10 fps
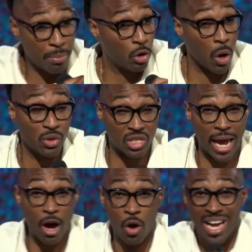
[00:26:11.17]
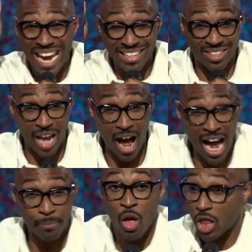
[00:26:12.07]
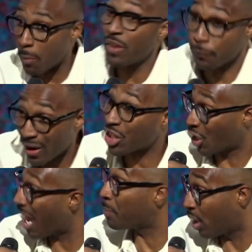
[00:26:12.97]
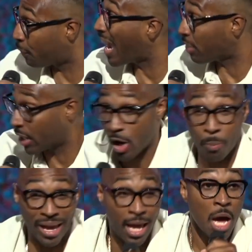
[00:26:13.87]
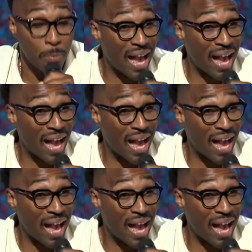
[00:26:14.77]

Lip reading: grown stale, it's time that we freshen up your faith a little bit by